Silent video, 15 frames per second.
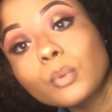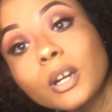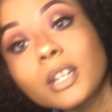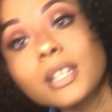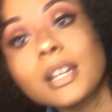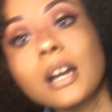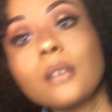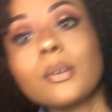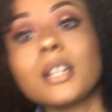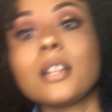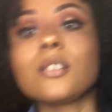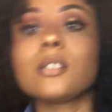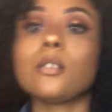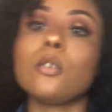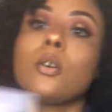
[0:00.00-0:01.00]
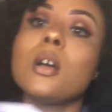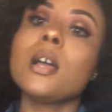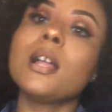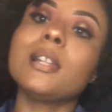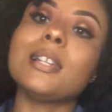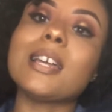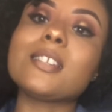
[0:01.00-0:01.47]
wearing it out right now. So
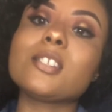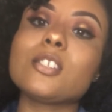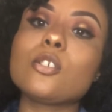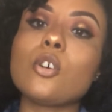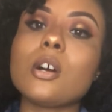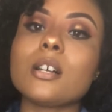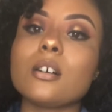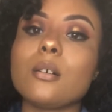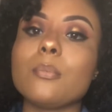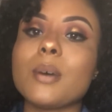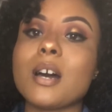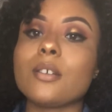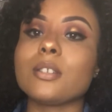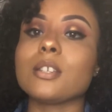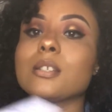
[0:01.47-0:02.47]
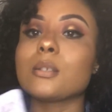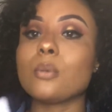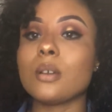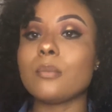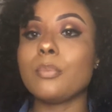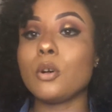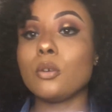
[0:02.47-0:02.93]
let's talk about this
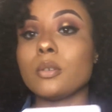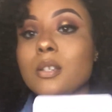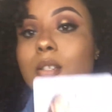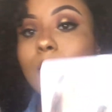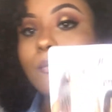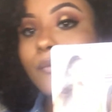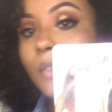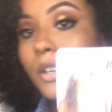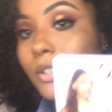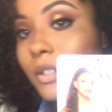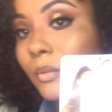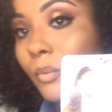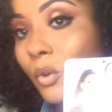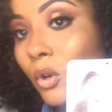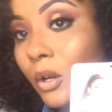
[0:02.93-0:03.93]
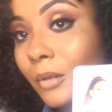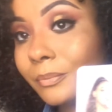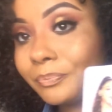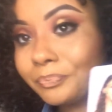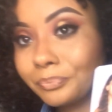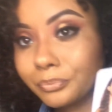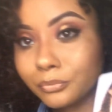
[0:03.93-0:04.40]
quick pony. So first of all,
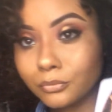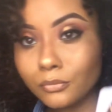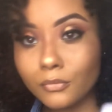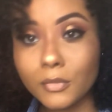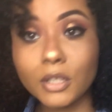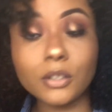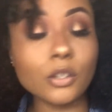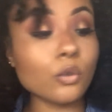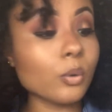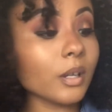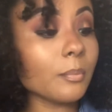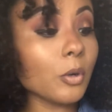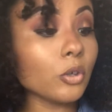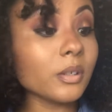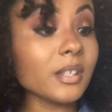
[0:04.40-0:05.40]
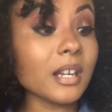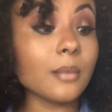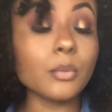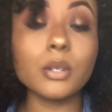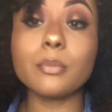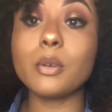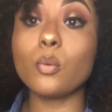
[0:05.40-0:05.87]
the quick pony that
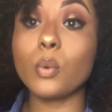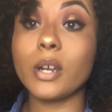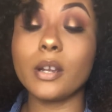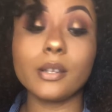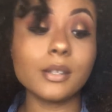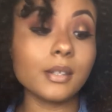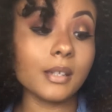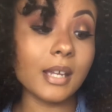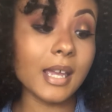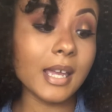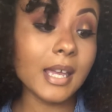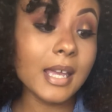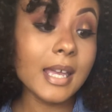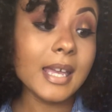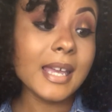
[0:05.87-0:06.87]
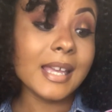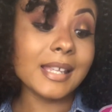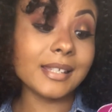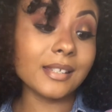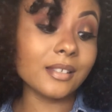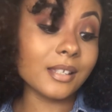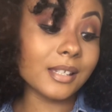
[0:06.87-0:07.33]
i'm going to be wearing today
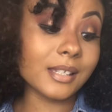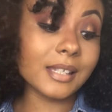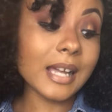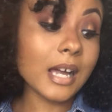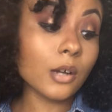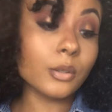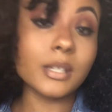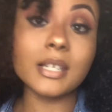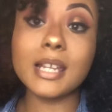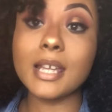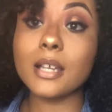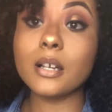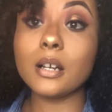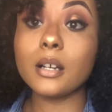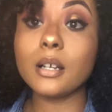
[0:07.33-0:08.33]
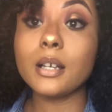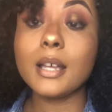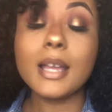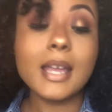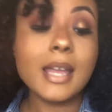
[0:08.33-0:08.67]
is in the style Nikka